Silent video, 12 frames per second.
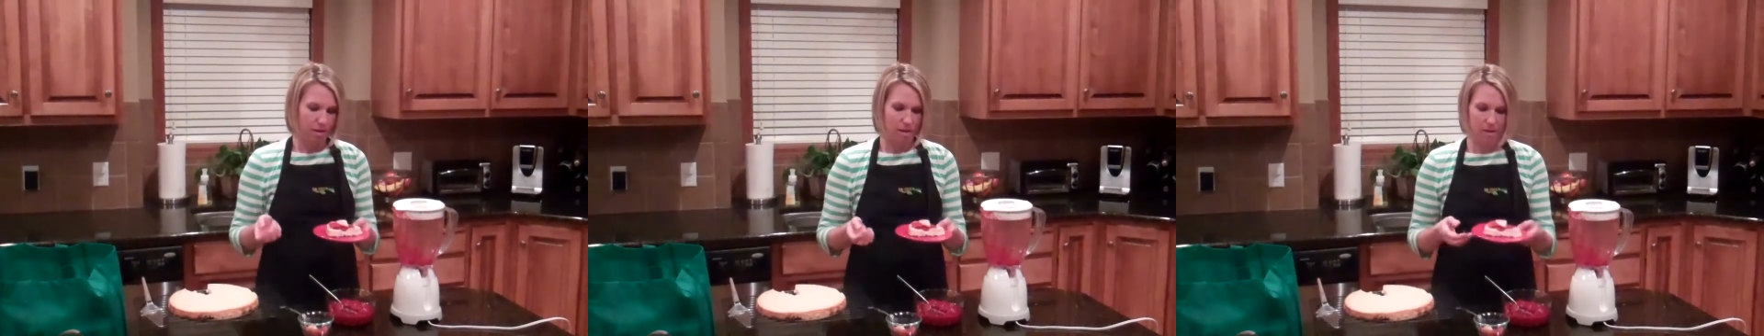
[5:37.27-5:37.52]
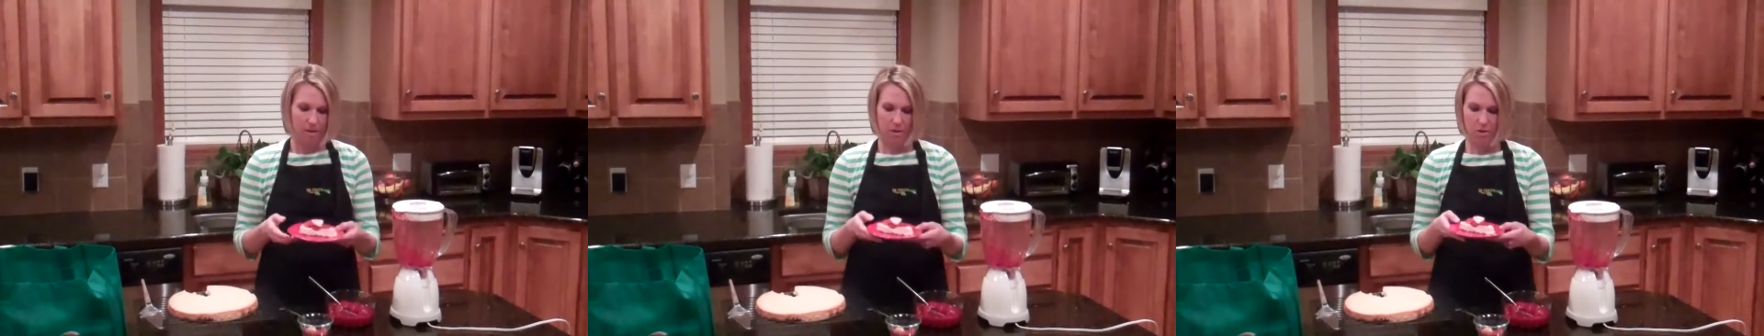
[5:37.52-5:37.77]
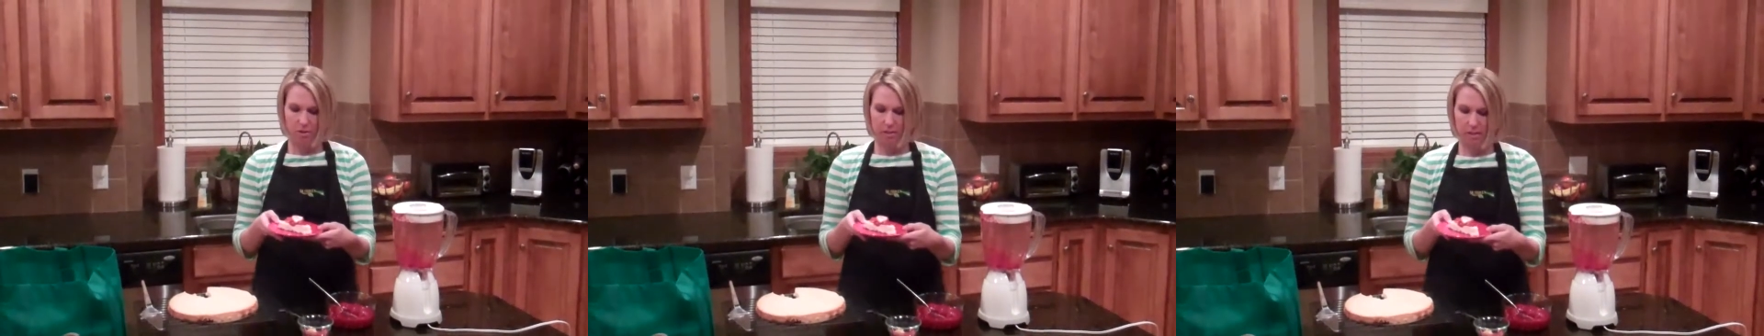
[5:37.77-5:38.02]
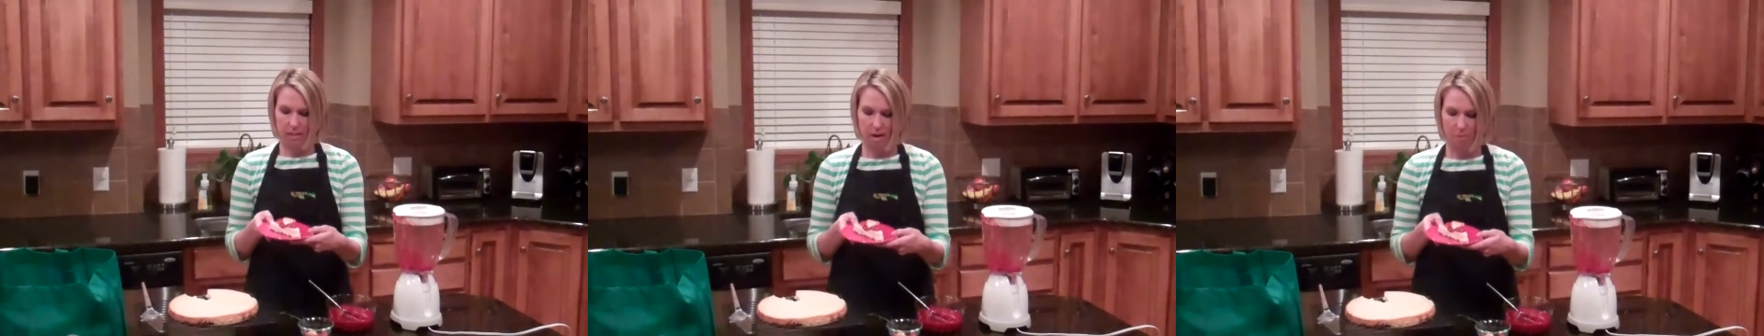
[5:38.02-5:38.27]
And then you can
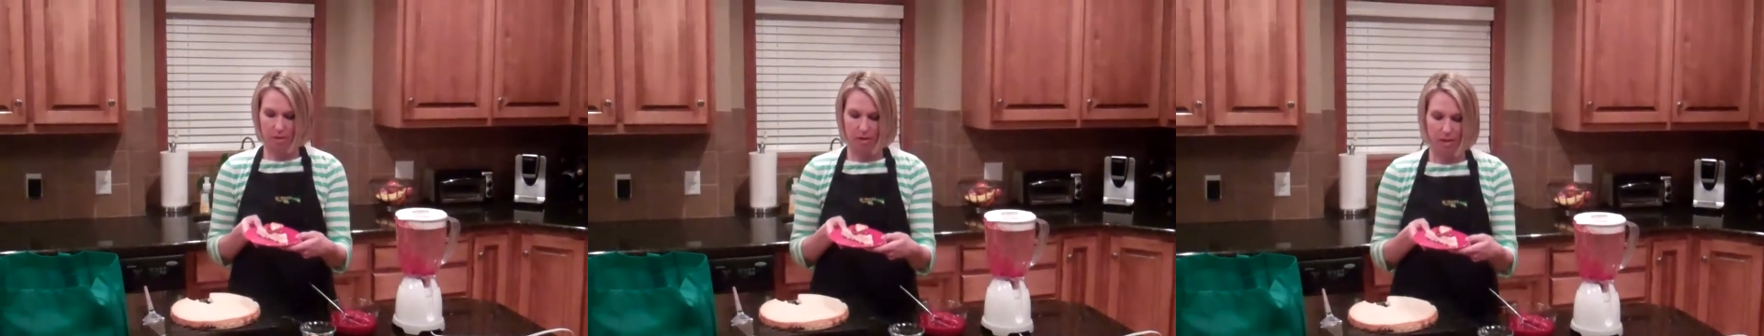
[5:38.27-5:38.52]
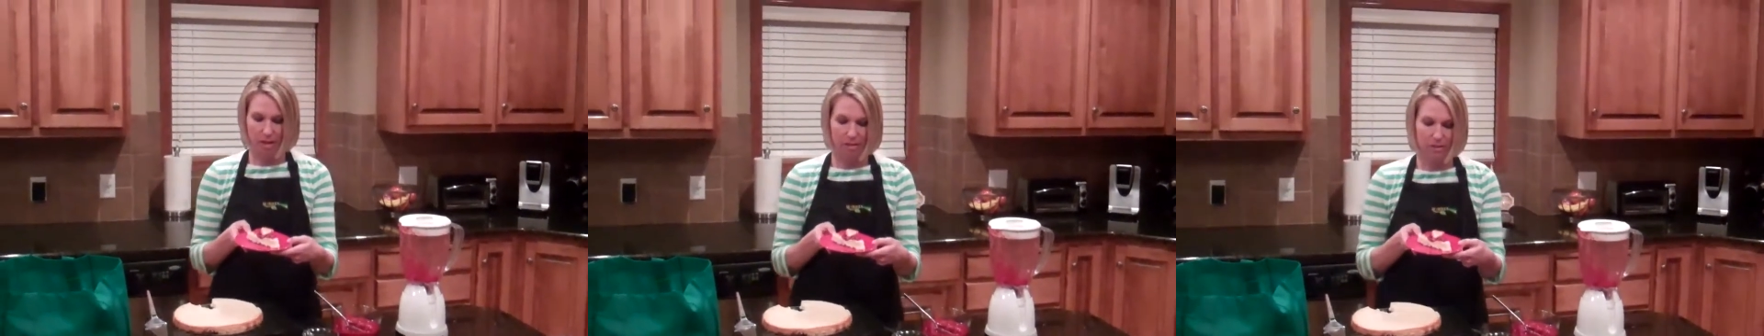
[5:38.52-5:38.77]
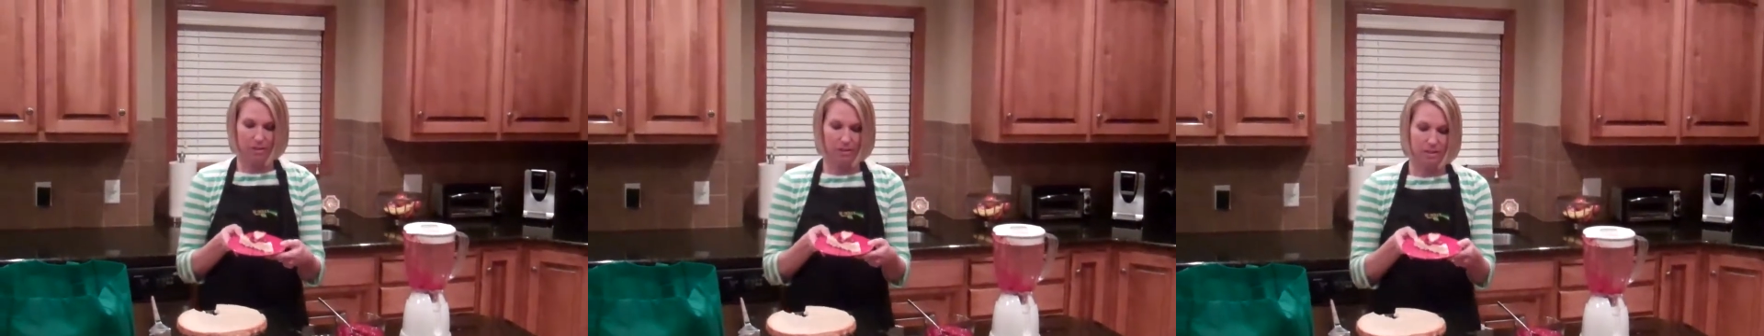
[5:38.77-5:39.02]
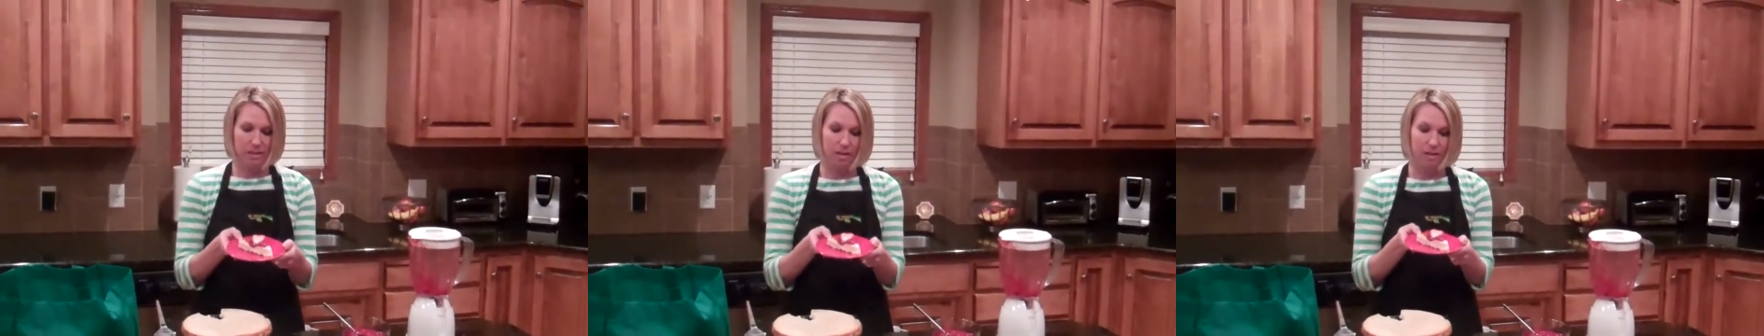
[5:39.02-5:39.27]
see how pretty that
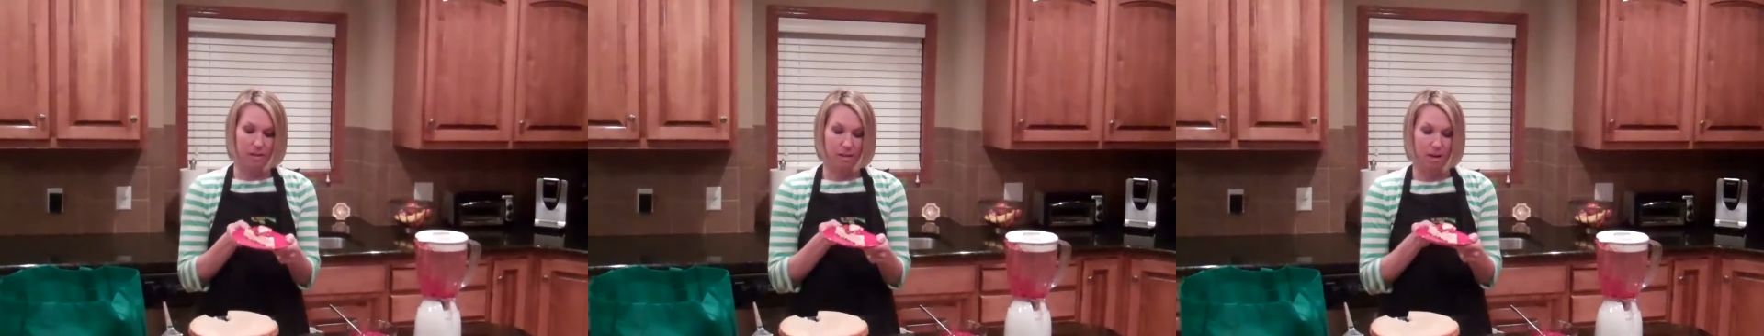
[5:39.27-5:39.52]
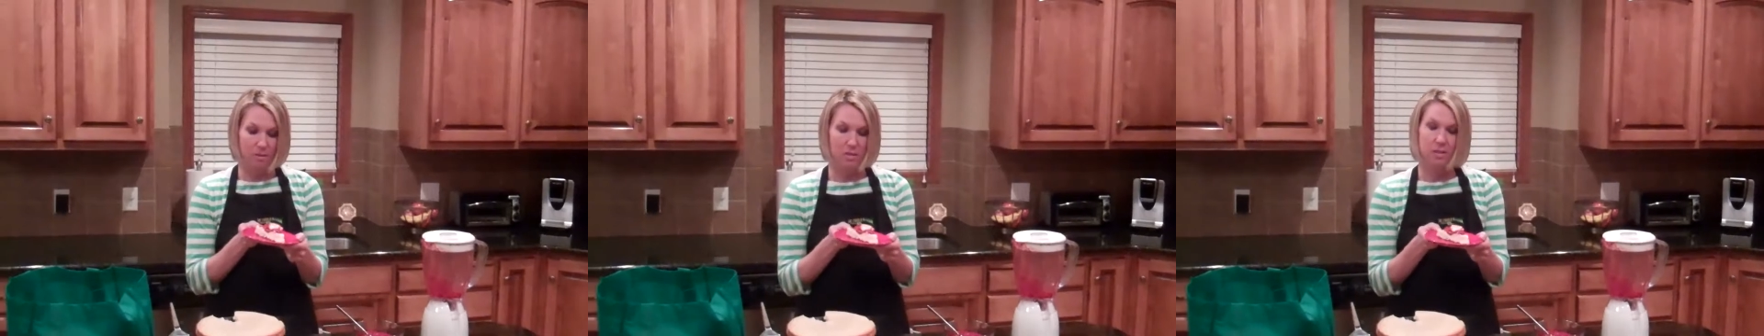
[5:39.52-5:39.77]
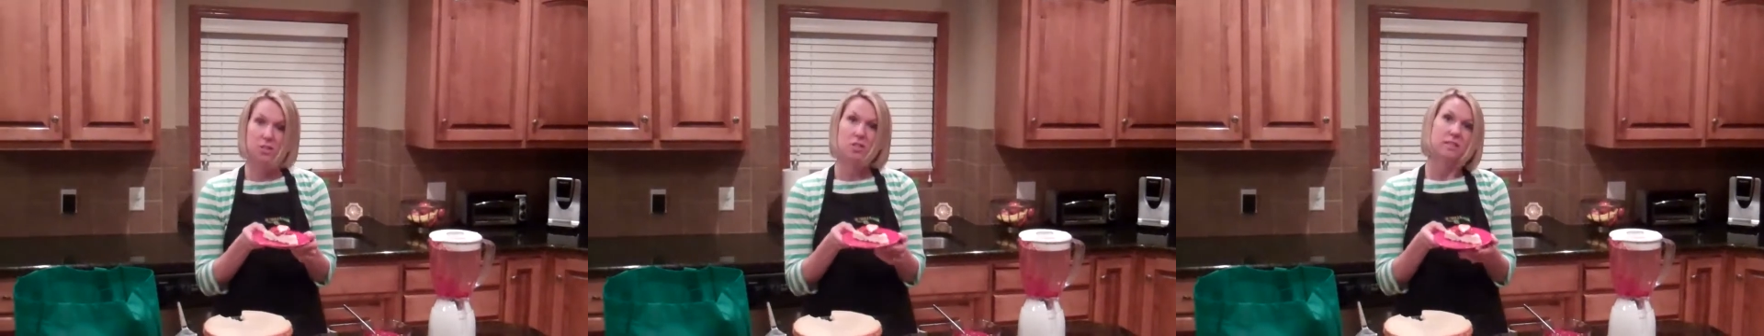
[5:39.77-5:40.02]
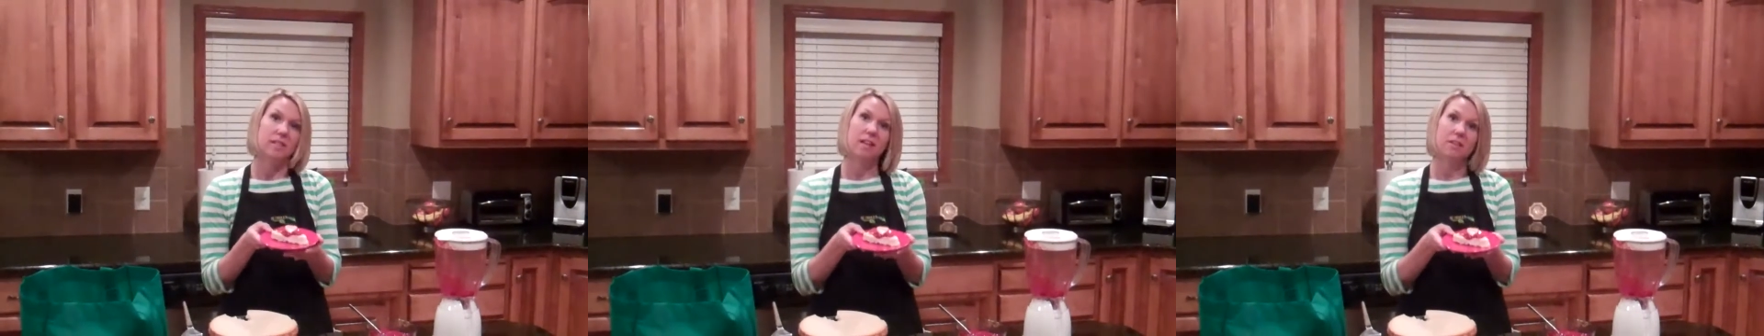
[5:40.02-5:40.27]
looks and how
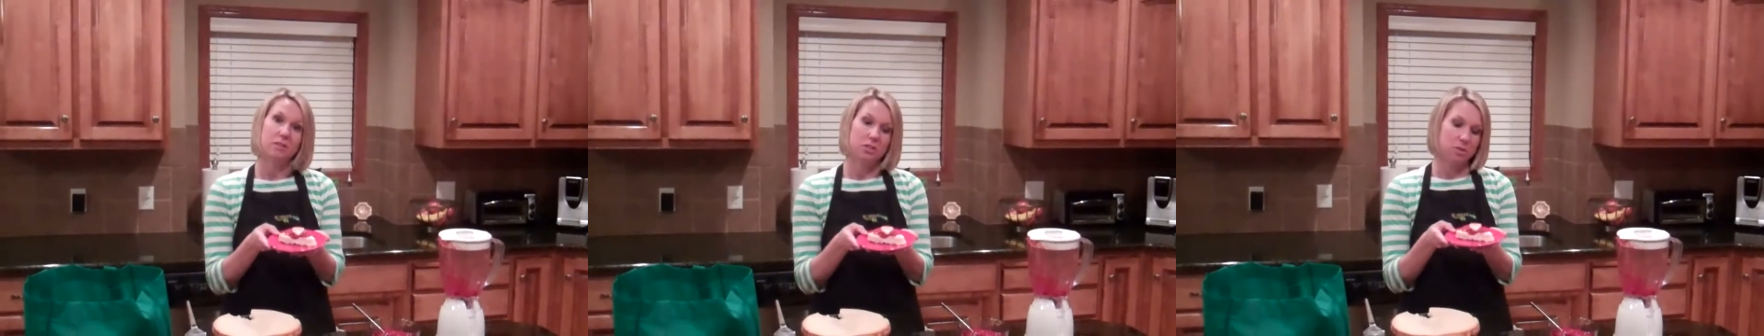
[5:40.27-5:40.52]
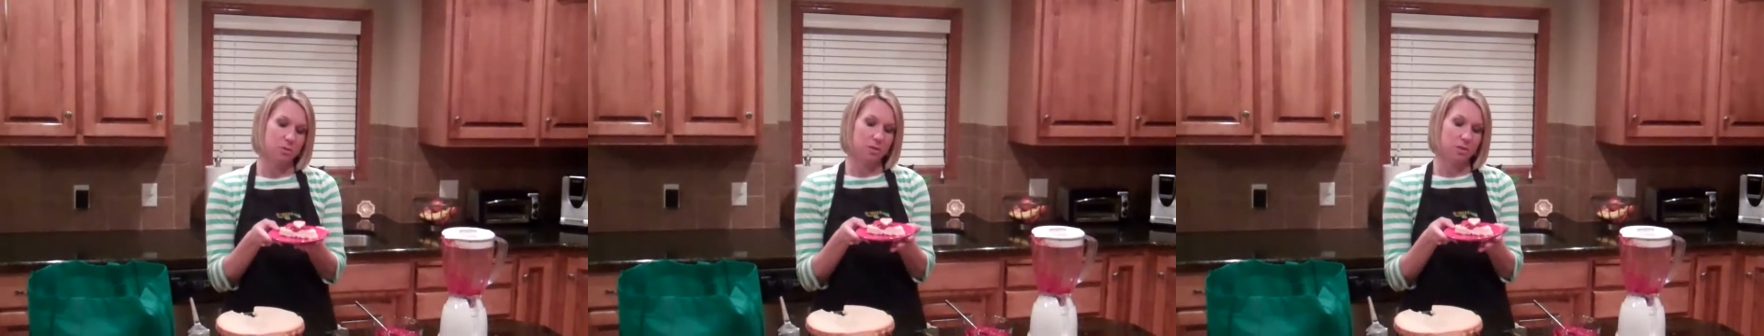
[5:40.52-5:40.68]
delicious that looks too.